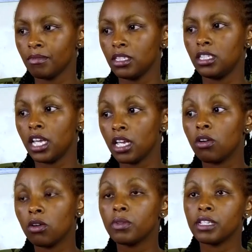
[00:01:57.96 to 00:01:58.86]
They
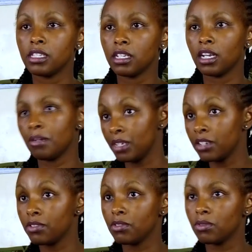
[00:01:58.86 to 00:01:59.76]
always say, I'm yet
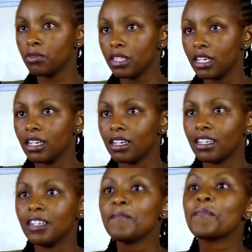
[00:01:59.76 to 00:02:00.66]
to know who they
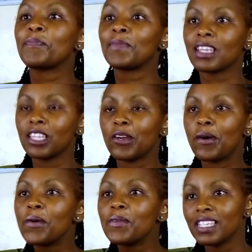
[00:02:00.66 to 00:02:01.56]
are. They
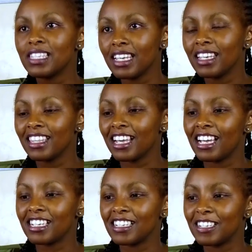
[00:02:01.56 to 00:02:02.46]
always say
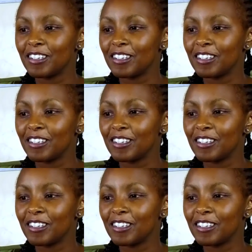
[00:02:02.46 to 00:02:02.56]
that